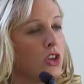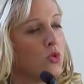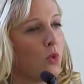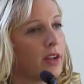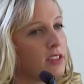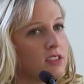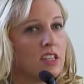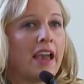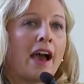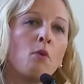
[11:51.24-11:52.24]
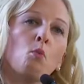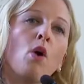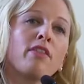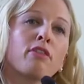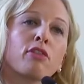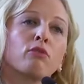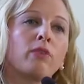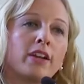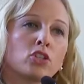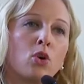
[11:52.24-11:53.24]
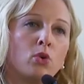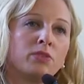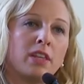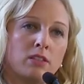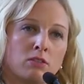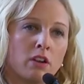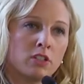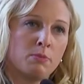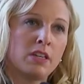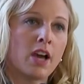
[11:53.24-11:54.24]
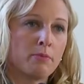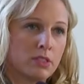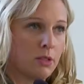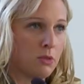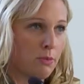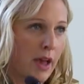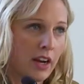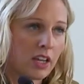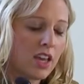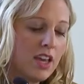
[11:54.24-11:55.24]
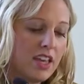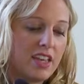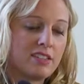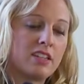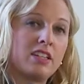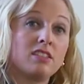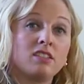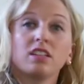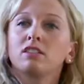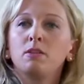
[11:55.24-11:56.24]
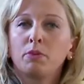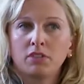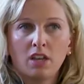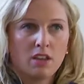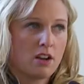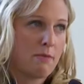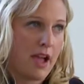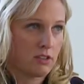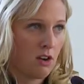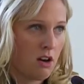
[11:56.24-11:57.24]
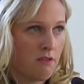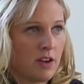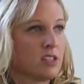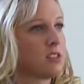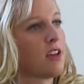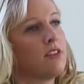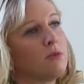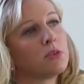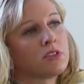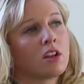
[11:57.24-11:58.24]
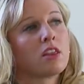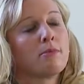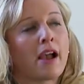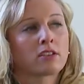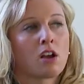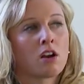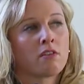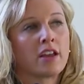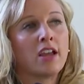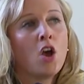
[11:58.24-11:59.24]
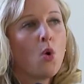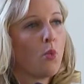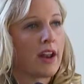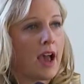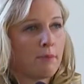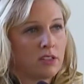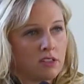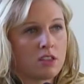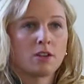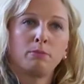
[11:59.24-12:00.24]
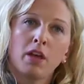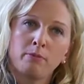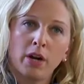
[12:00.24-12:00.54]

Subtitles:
you want to see at what threshold they start to become symptomatic. Is it at 60% of their max heart rate, 70% of their max heart rate? What happens to their blood